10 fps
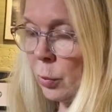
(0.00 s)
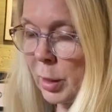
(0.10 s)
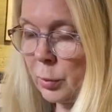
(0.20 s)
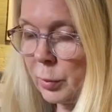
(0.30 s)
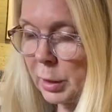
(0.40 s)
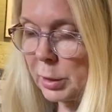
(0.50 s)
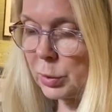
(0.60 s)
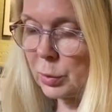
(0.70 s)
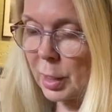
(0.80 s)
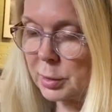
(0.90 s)
what really
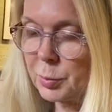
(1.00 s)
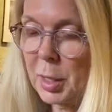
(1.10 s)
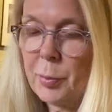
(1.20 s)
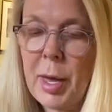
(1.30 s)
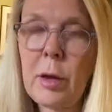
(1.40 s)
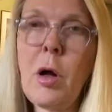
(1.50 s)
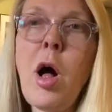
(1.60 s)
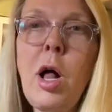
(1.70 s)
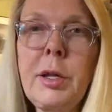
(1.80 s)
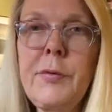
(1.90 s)
strikes me about
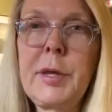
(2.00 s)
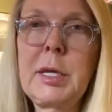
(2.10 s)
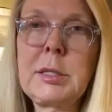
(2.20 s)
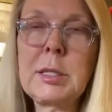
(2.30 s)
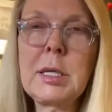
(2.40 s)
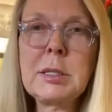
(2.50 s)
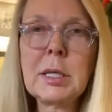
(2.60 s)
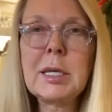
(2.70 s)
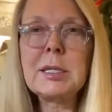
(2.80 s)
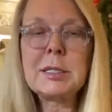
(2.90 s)
all of this is the
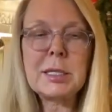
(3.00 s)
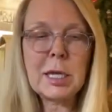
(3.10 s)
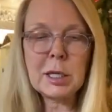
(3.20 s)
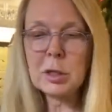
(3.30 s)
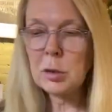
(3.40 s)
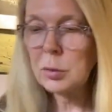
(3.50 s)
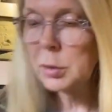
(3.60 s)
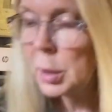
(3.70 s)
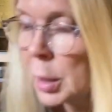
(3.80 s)
continued